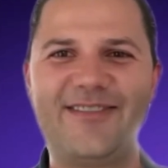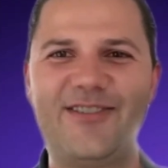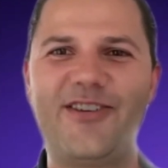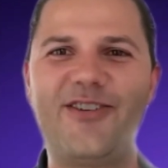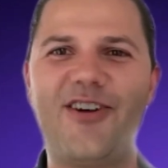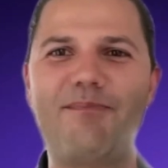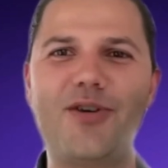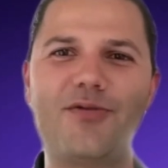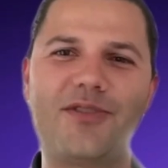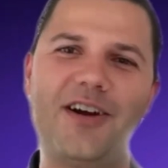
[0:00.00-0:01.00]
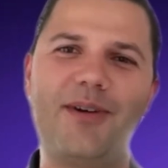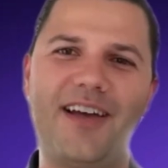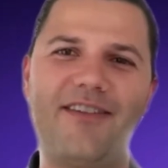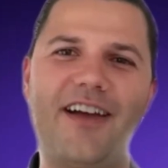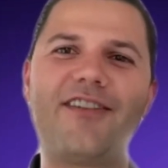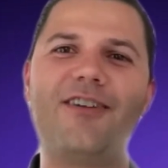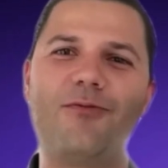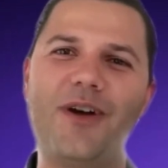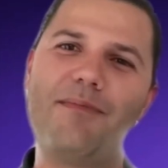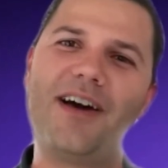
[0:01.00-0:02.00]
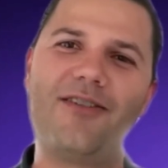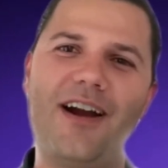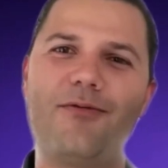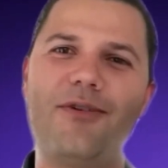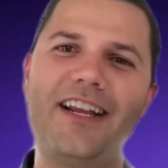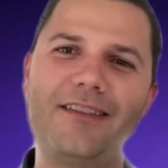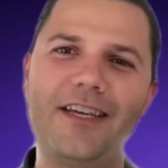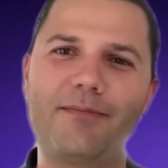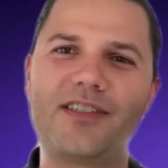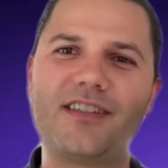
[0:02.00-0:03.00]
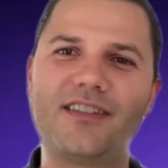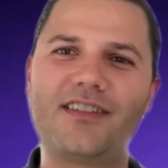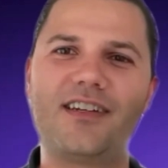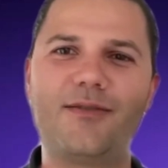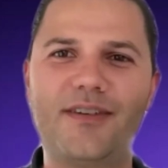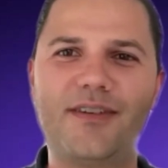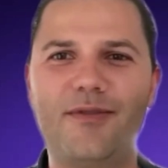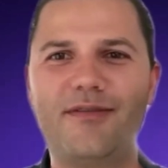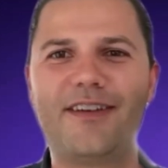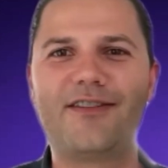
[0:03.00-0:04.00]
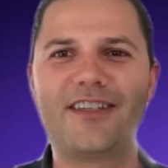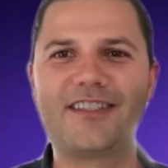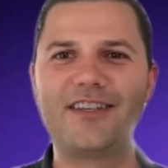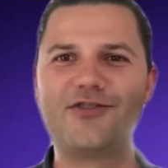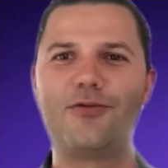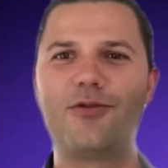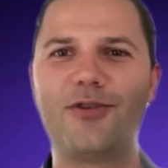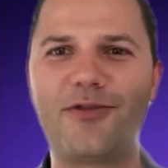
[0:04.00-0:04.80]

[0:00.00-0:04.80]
You're you're on mute there, but I've I've gotten way better at reading lips since we've we've lived in this digital world.